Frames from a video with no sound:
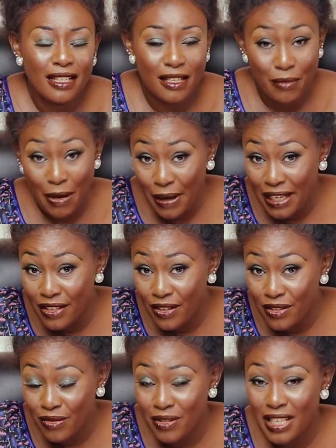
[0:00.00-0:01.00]
Remember, he
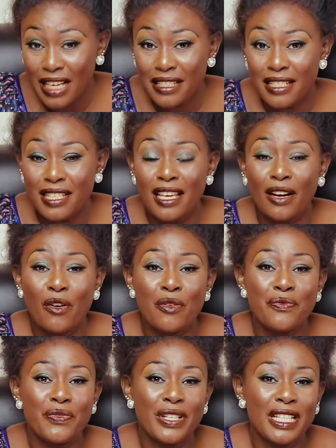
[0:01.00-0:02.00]
also touched the
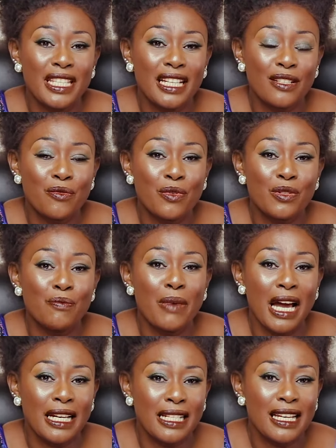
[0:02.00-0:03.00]
coffin that was
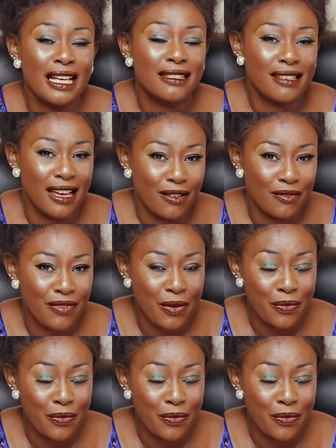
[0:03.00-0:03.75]
burying a son of